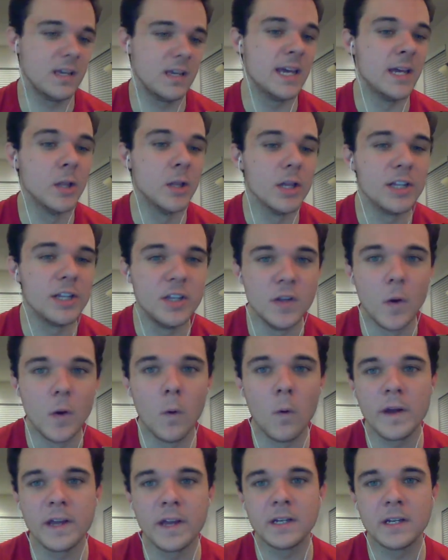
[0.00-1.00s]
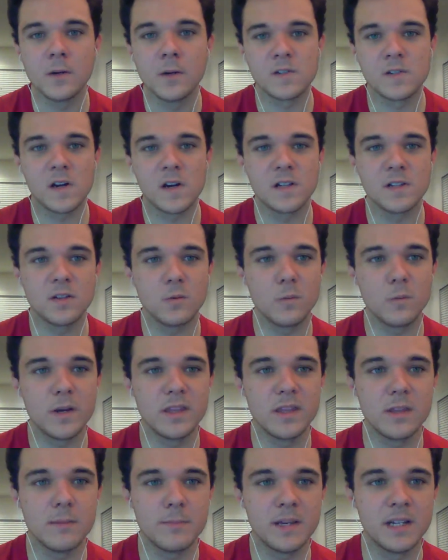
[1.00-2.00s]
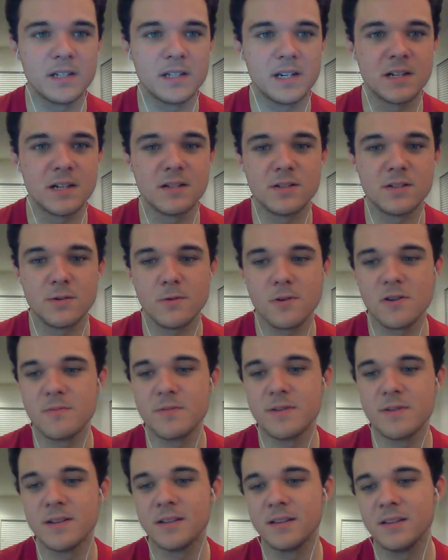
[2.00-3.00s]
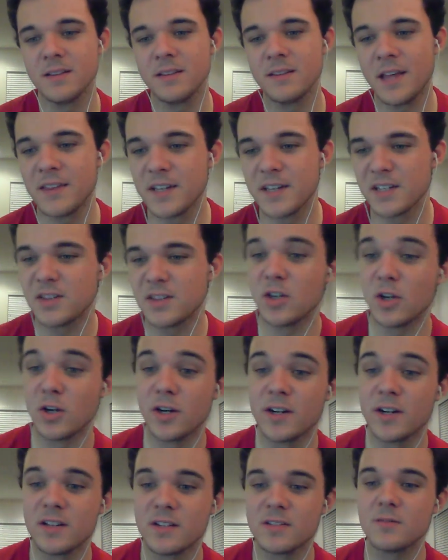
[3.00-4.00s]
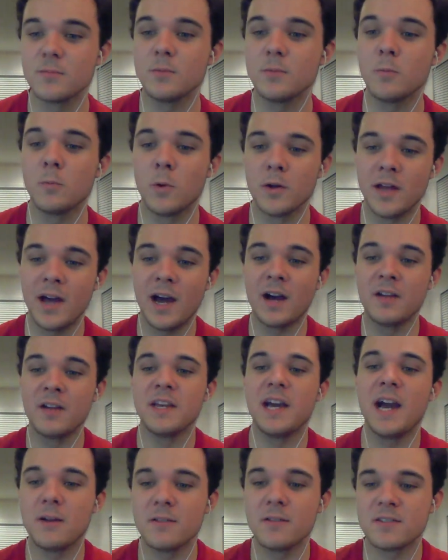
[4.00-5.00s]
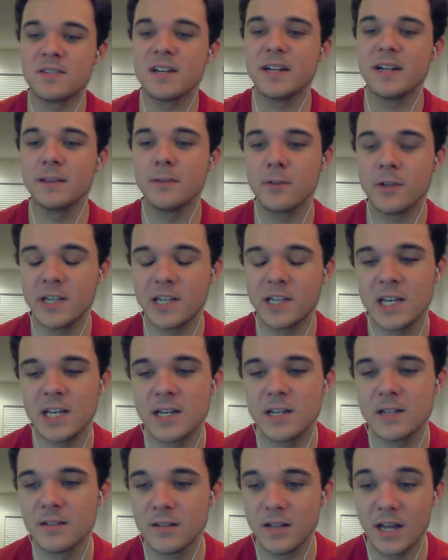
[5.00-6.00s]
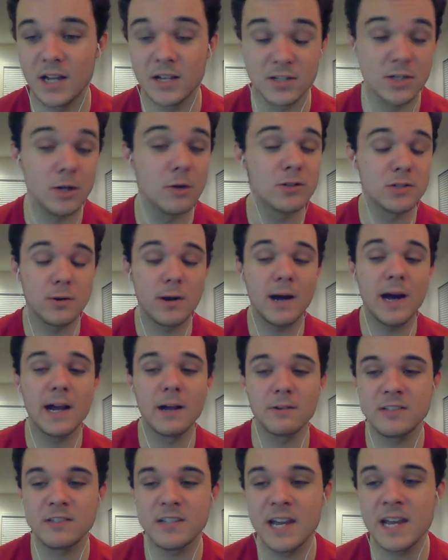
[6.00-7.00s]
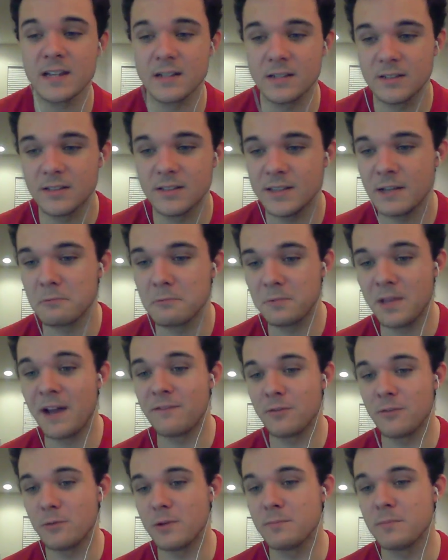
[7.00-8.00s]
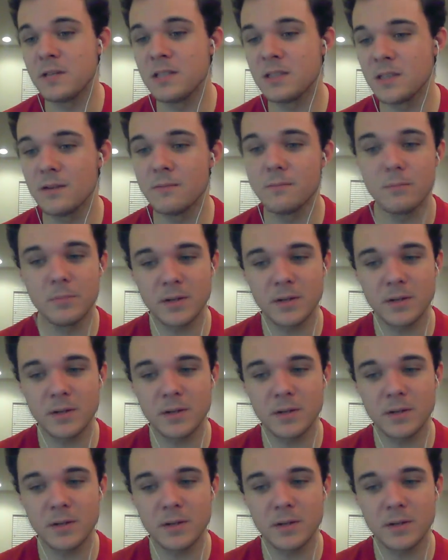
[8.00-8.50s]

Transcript: Illinois goes on to win the Big Ten tournament, I think we're on the outside looking in. And so is Ohio State that after we beat them.